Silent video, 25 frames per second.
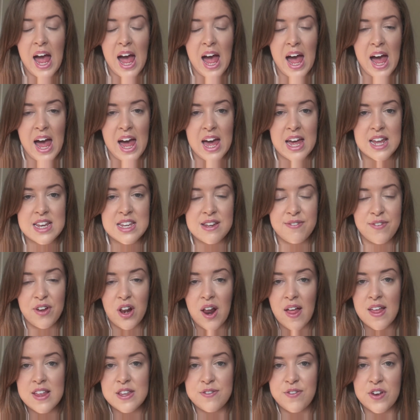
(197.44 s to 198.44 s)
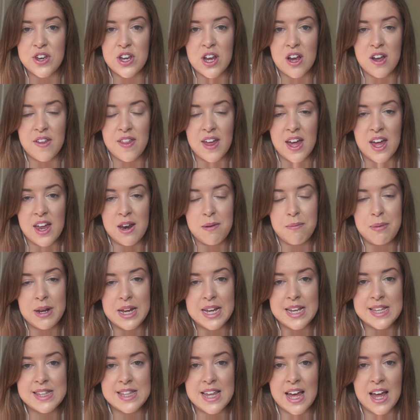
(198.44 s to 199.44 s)
and if you like this video then
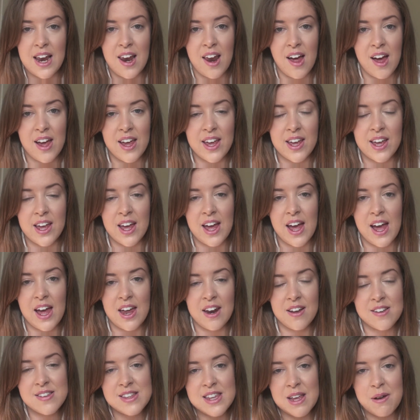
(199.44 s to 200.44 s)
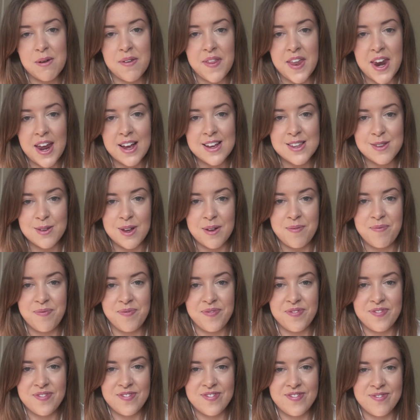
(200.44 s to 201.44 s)
please hit like, and I'll see you in the next one.
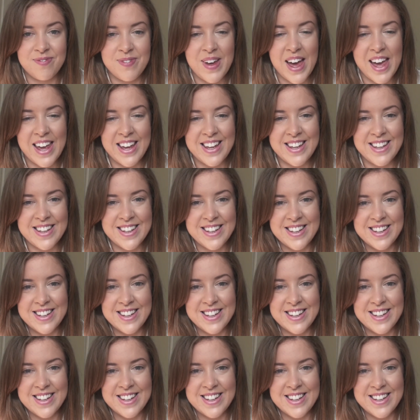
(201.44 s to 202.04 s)
Bye!